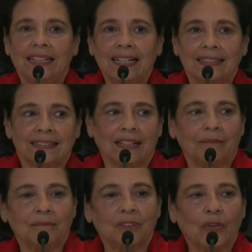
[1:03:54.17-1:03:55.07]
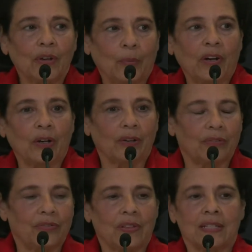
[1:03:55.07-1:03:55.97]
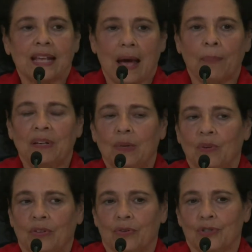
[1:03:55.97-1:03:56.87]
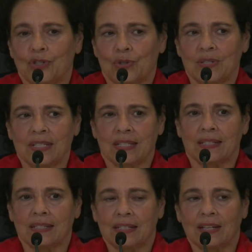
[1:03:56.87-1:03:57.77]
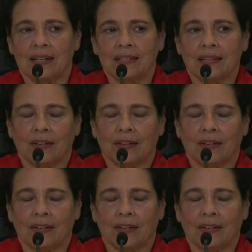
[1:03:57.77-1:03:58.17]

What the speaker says: Yes, I'm very aware of this happening with our insurances, and yes,